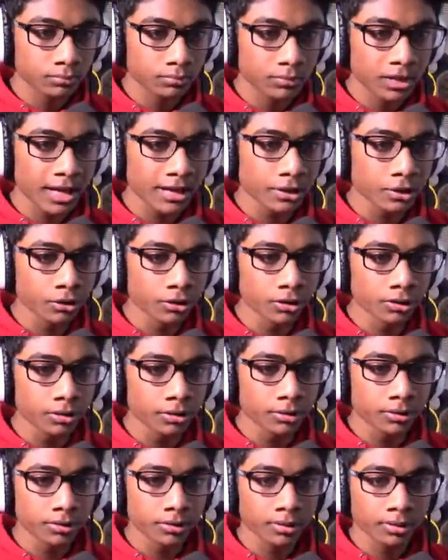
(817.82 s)
Hey, dude.
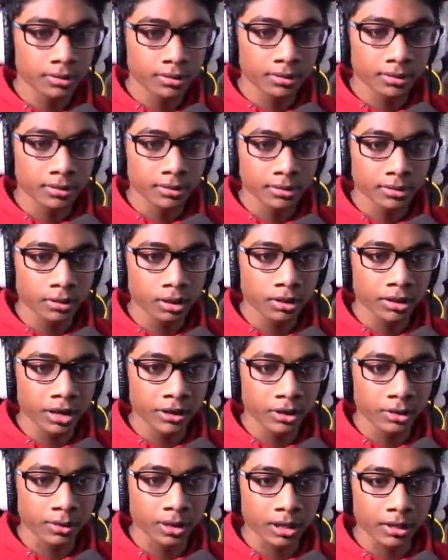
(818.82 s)
Oh, here
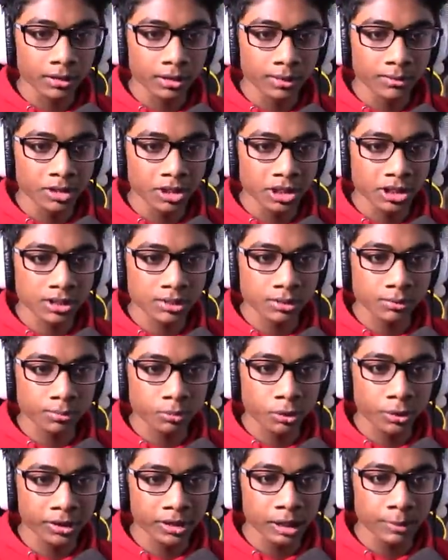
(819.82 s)
you are. Let me just
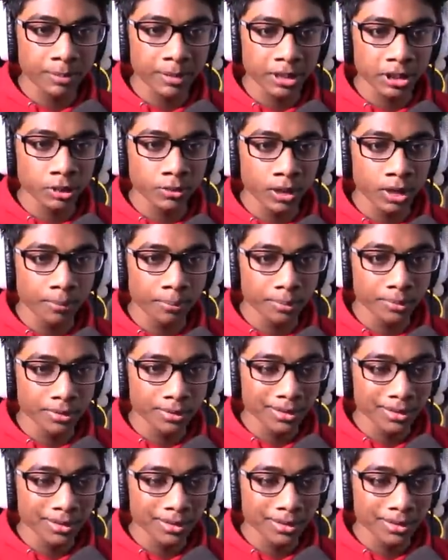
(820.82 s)
quickly pick you up.